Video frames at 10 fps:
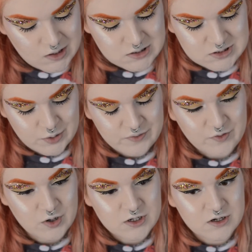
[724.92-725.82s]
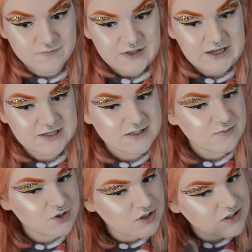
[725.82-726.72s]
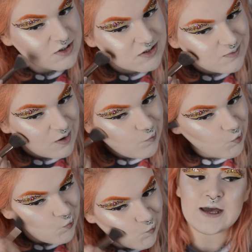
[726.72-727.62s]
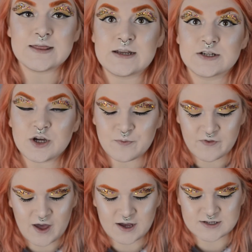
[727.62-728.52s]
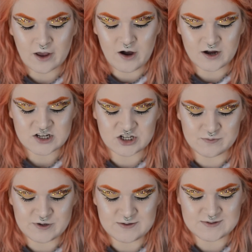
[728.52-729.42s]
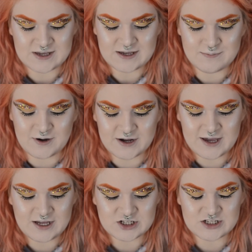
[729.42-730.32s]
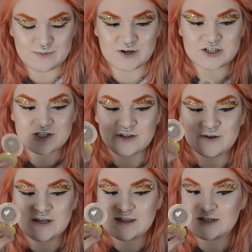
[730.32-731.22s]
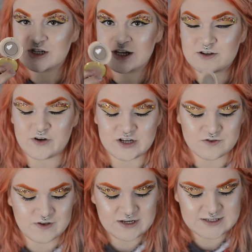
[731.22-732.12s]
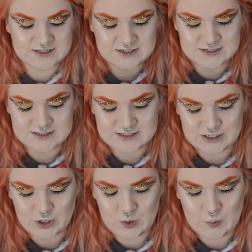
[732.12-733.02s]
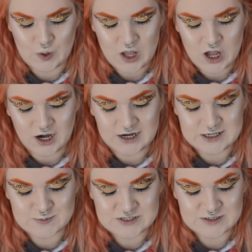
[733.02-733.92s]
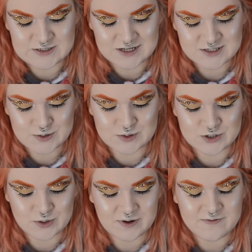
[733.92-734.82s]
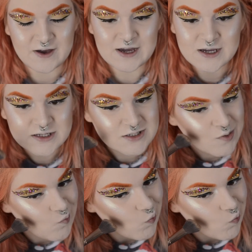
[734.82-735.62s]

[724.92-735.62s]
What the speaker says: So I've got a lot of these and I'm trying to use them up. And then on top of that, I shall be using my H&M eyeshadow in the shade Grave of Innocence. You know, I always use that to contour my face.